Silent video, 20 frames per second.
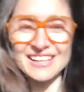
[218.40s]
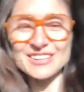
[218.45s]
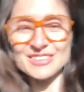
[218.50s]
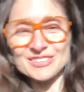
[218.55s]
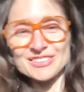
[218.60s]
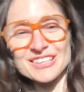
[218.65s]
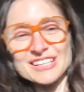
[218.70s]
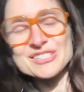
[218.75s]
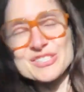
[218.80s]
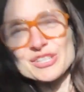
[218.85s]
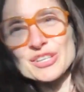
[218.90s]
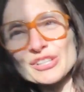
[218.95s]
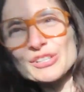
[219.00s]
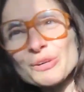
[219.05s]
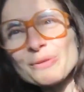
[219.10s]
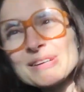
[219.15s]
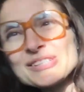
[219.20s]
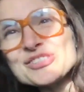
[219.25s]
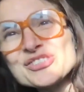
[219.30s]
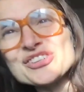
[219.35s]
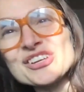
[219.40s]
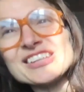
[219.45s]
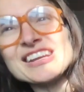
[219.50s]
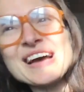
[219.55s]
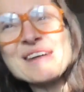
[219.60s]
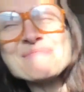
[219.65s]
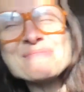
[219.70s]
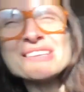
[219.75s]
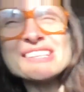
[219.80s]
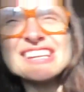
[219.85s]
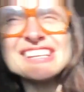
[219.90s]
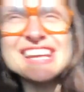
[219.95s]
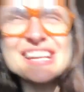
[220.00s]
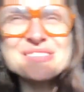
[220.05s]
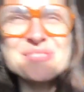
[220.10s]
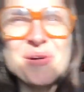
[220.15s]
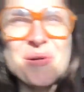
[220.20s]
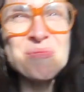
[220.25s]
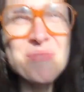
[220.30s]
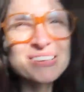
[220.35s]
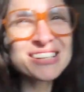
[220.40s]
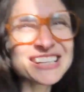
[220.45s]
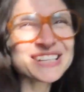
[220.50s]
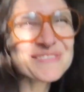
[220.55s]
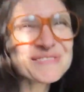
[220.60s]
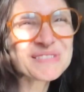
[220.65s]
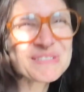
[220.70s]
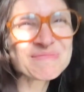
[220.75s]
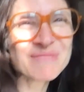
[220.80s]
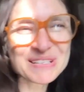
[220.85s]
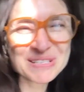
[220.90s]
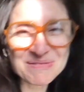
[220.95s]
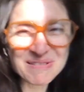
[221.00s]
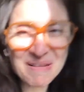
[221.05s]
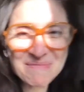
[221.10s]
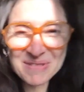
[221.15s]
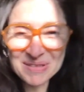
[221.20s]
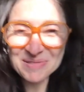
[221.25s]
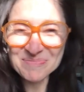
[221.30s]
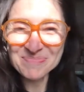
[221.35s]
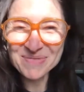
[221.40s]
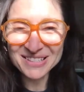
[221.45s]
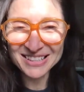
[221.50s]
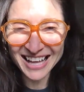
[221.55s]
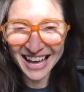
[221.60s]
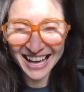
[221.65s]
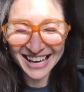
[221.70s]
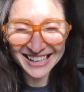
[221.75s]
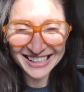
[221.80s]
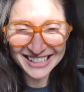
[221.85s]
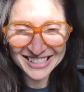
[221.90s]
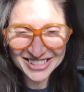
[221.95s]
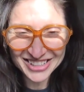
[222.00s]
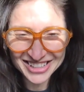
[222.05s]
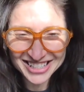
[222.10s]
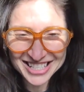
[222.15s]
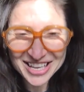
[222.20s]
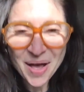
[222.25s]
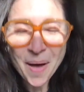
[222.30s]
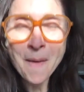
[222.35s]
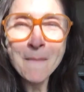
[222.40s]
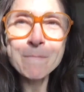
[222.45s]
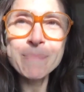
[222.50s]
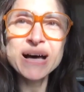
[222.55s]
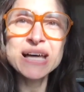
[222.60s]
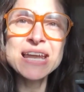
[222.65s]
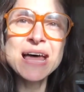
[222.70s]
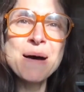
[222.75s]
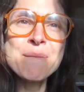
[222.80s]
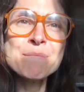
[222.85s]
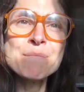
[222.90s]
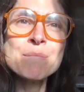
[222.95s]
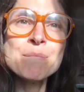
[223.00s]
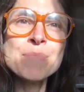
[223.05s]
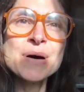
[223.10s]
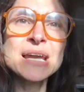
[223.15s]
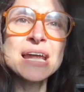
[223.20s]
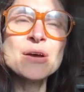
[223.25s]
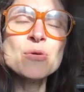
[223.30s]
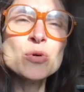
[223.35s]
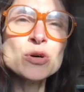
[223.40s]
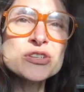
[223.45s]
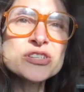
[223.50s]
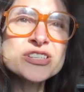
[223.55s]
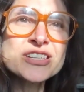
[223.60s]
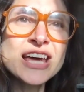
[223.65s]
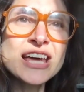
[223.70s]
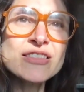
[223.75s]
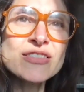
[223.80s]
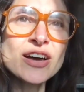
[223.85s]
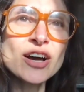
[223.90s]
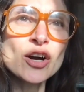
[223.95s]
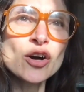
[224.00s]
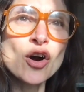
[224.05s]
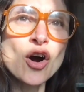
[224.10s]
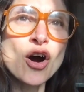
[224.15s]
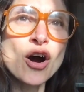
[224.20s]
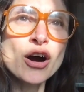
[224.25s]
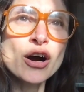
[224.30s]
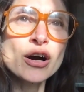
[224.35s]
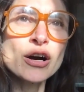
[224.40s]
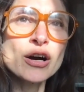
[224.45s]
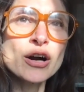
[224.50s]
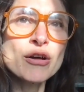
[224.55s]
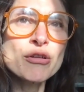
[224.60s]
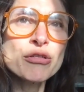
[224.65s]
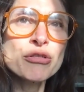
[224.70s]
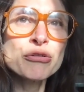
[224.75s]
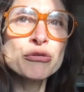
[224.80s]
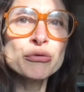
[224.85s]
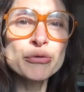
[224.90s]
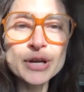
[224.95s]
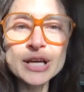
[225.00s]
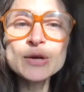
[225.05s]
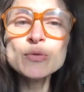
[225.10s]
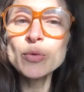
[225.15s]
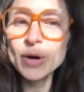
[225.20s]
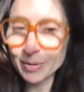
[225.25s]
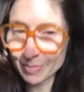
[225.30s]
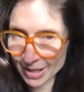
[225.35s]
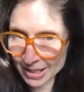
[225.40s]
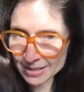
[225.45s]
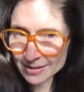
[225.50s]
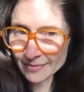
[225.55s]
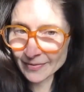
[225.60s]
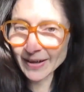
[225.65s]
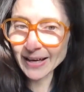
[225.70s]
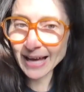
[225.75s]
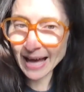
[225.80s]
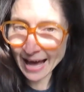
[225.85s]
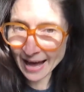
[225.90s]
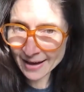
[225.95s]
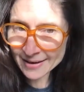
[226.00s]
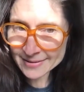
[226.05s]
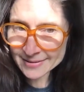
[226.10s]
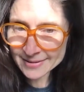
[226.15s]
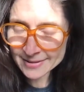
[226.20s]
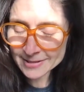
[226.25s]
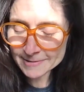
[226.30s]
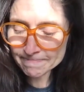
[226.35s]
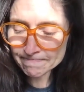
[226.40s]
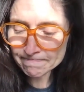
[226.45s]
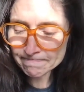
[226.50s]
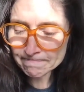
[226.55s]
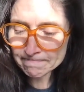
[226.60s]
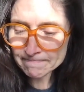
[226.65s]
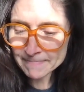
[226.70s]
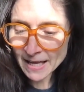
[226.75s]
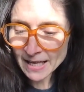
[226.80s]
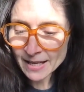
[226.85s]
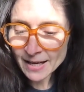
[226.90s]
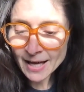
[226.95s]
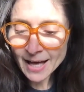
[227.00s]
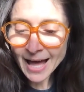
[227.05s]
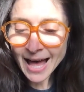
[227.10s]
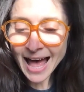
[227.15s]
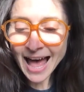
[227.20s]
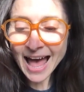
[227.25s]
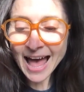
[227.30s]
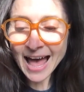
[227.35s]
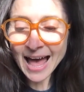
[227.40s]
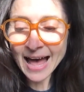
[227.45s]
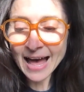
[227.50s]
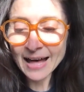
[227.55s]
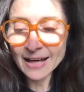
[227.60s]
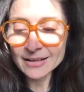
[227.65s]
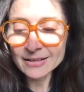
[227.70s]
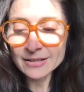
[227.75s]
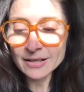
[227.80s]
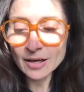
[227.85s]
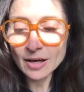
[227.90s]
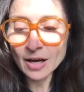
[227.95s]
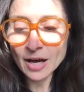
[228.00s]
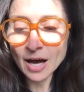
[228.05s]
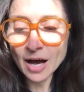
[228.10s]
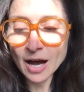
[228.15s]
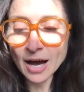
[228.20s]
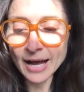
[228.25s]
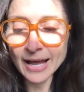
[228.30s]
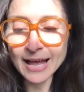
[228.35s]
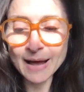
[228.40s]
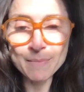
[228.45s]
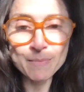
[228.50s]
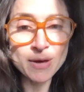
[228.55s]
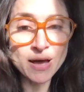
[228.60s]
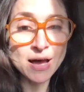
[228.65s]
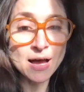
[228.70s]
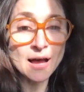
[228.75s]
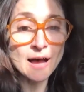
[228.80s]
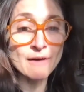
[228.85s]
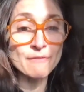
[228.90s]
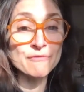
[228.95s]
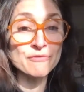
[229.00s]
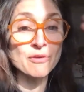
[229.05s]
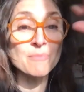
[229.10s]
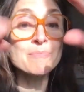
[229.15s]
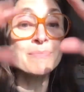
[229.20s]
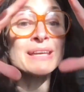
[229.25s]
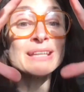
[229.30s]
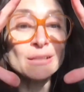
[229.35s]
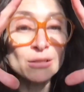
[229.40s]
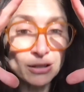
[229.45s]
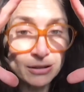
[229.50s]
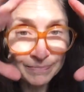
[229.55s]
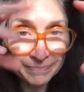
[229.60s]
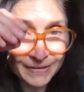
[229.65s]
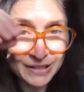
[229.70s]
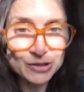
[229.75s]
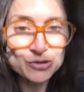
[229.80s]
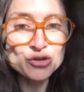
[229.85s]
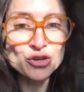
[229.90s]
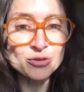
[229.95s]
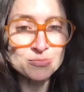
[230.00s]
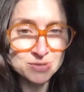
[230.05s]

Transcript: Yeah, it's a good question. I mean, and I don't want to give too much away about the play but I will say there are 3 women in the cast, and I am of the middle in